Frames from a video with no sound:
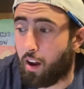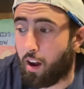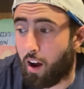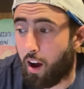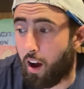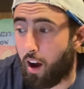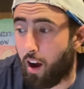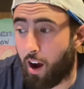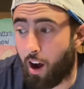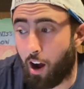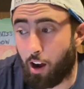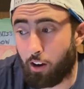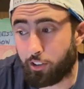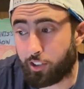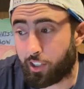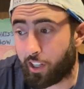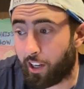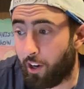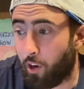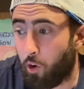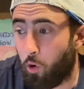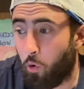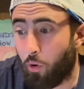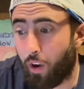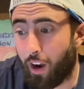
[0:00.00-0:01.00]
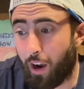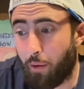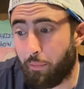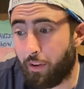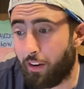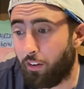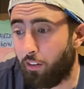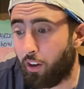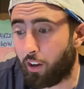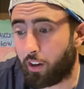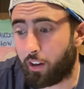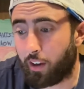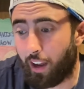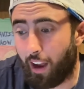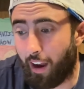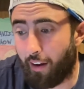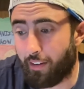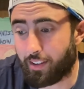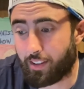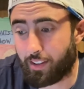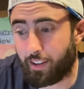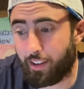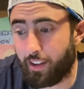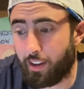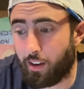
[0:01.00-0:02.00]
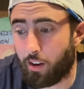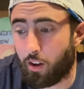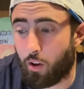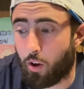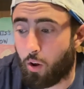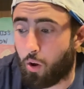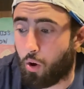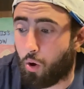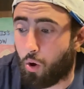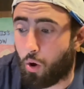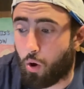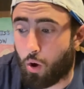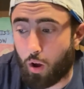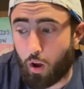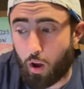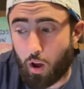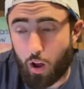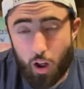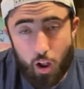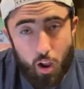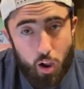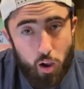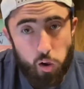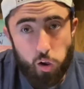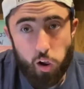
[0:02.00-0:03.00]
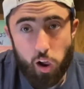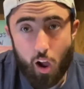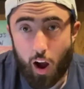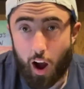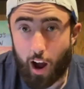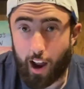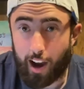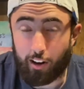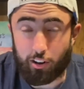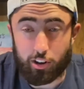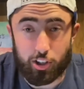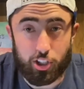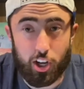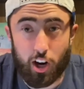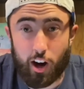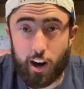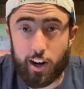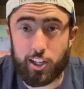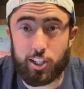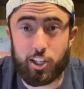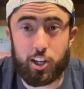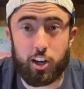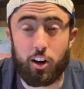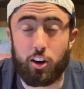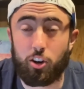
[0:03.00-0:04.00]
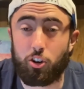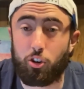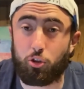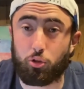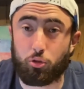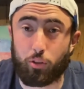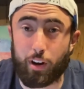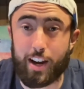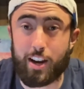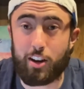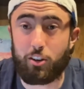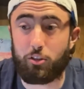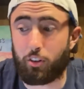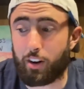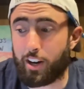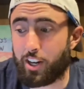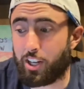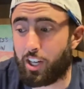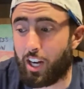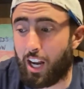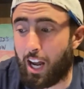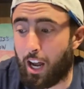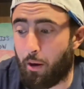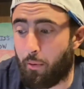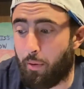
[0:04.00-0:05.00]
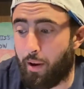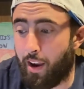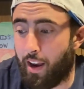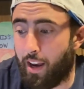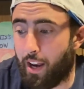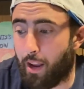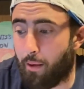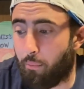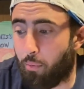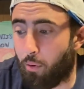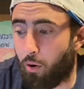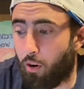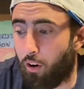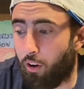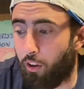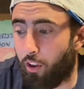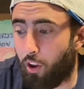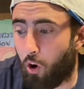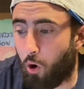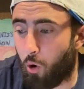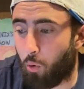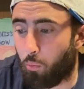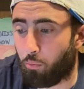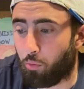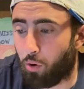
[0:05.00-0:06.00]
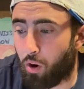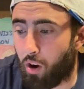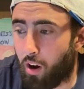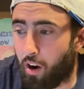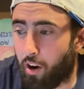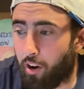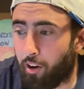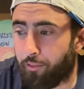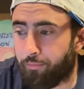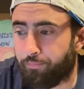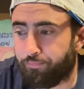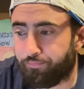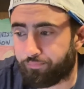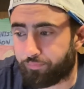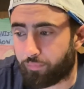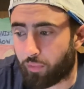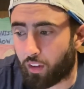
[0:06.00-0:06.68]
Uh, let's get into it. I mean, look, honestly, uh, Aaron Judge, great, great job hitting that ball, the home run.